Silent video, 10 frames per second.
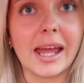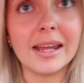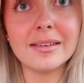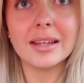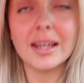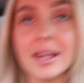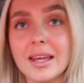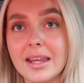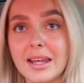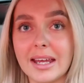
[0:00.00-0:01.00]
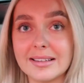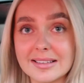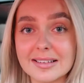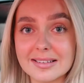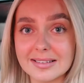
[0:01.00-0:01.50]
is, it
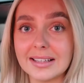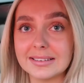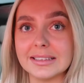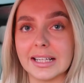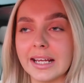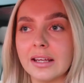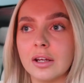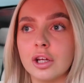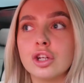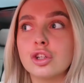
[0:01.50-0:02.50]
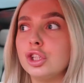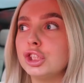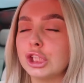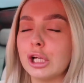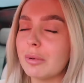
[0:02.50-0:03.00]
is a Saturday. Of
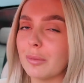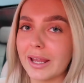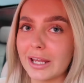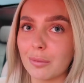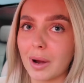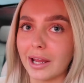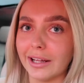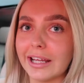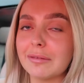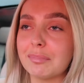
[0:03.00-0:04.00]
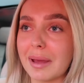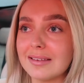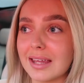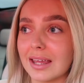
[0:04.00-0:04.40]
course you're going to be waiting a while. It's busy.